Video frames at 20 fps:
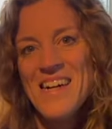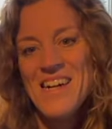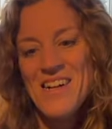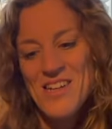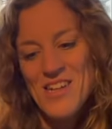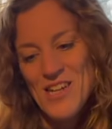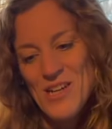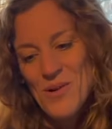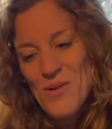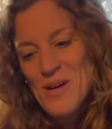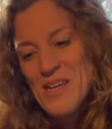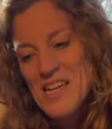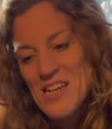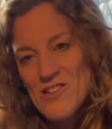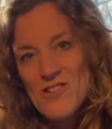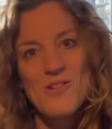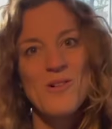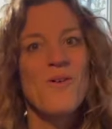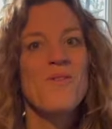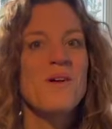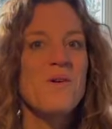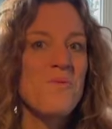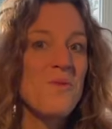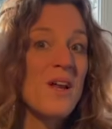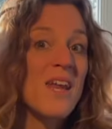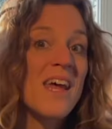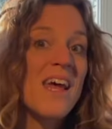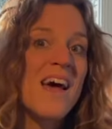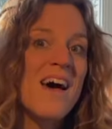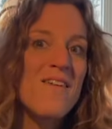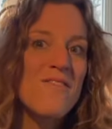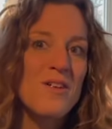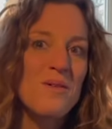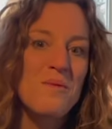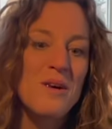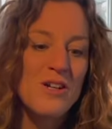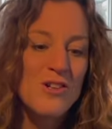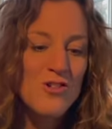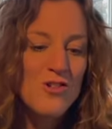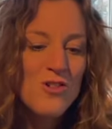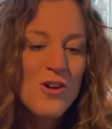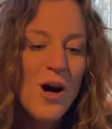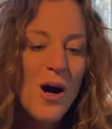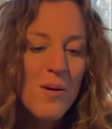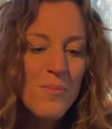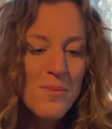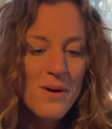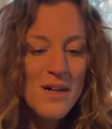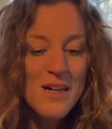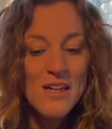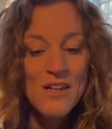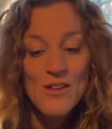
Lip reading: you know, when I show them what I have in my shop.